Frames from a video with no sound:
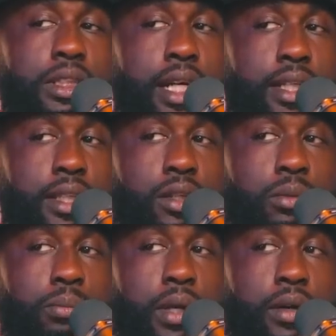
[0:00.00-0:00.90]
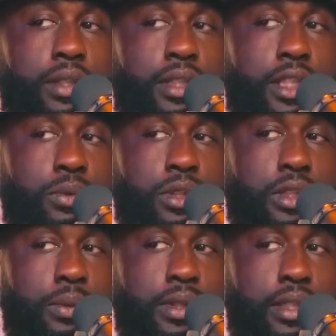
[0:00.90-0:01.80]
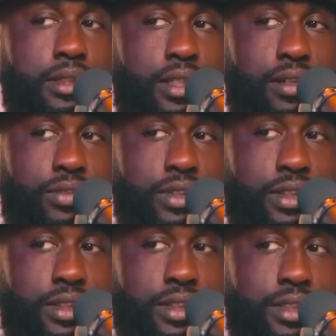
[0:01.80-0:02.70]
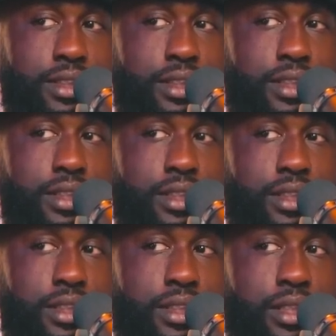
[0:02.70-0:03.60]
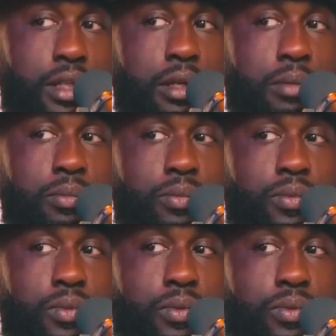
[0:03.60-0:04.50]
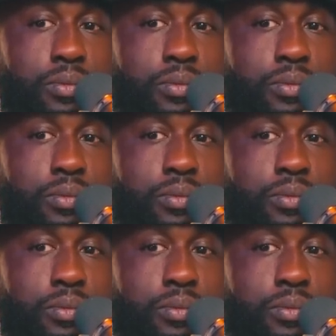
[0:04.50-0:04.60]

did Jackie Hill Perry teach when she was at this conference? Yeah, that's good. That's and that's you know